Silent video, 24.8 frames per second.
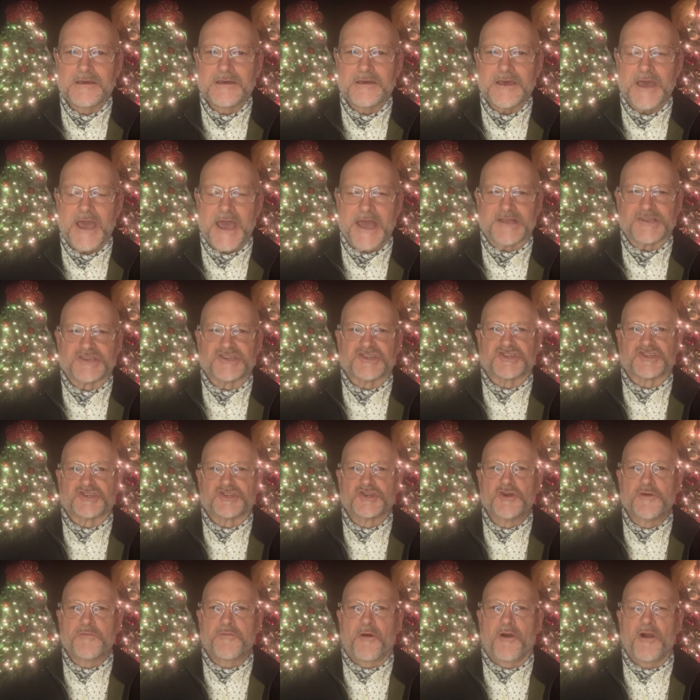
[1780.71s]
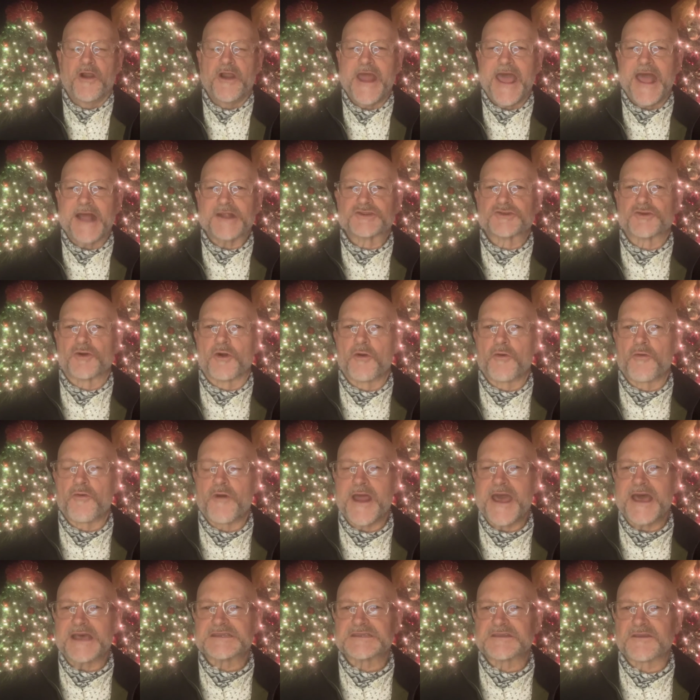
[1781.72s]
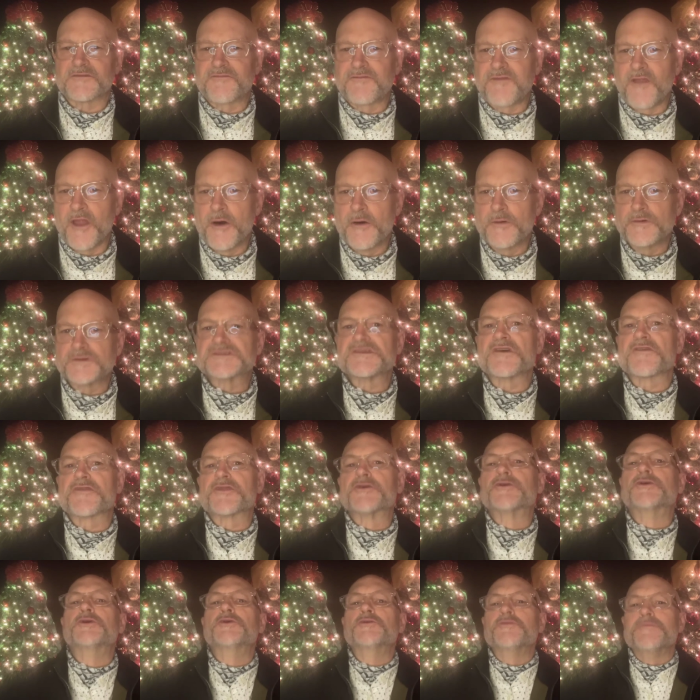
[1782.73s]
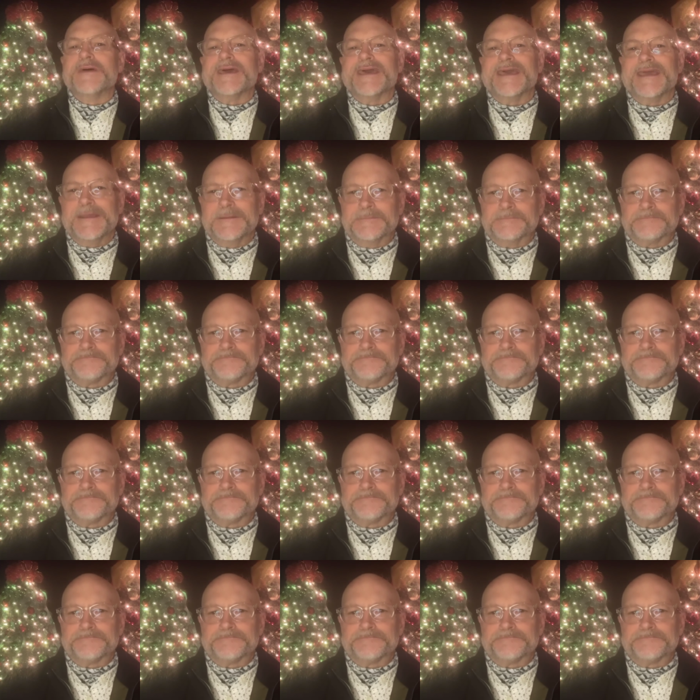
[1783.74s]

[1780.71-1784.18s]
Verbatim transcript: and supernatural rest flows through me.